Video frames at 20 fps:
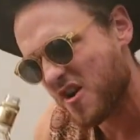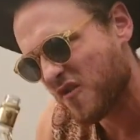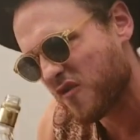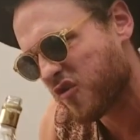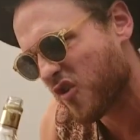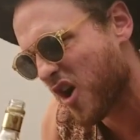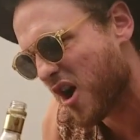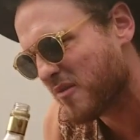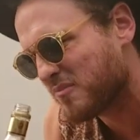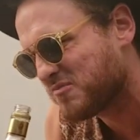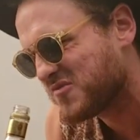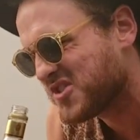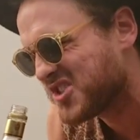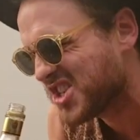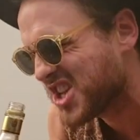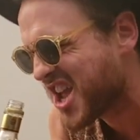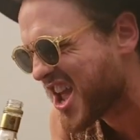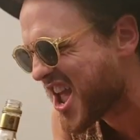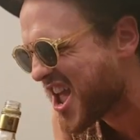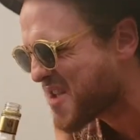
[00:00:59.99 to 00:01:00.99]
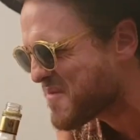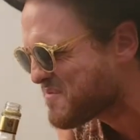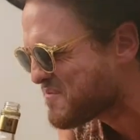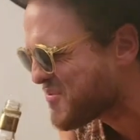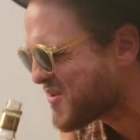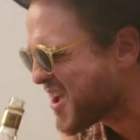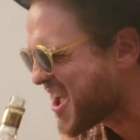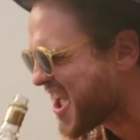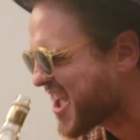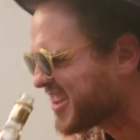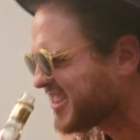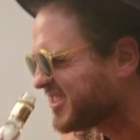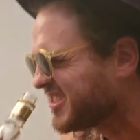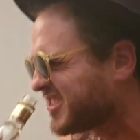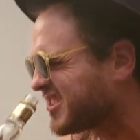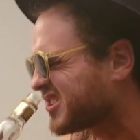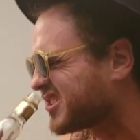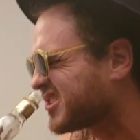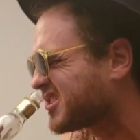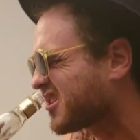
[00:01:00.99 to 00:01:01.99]
from deep
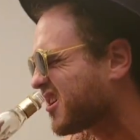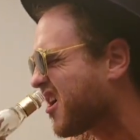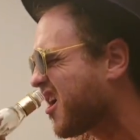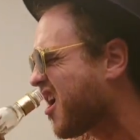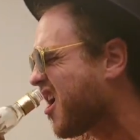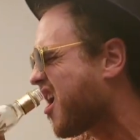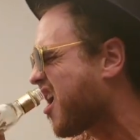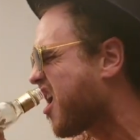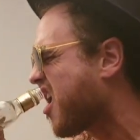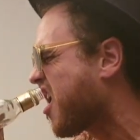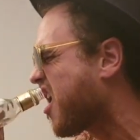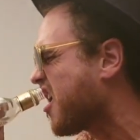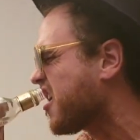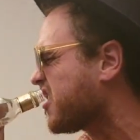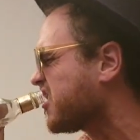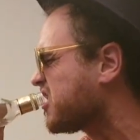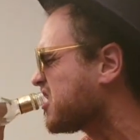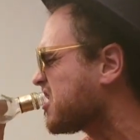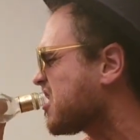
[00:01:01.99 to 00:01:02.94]
inside.